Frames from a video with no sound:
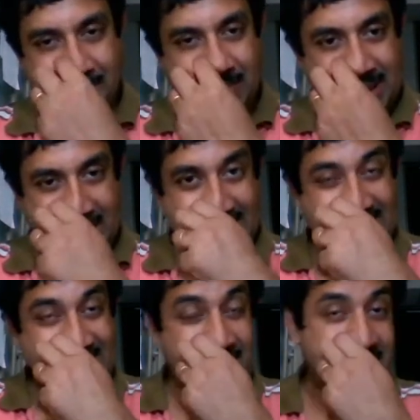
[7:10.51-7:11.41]
But at
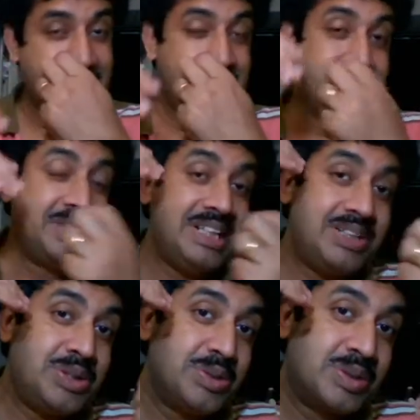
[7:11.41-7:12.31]
the same time, you
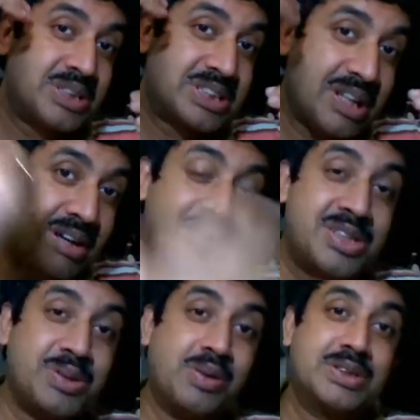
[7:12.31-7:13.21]
need to
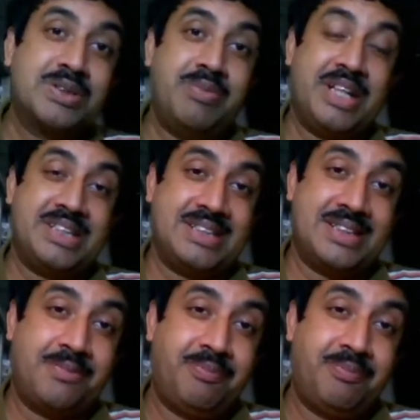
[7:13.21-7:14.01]
search also big data.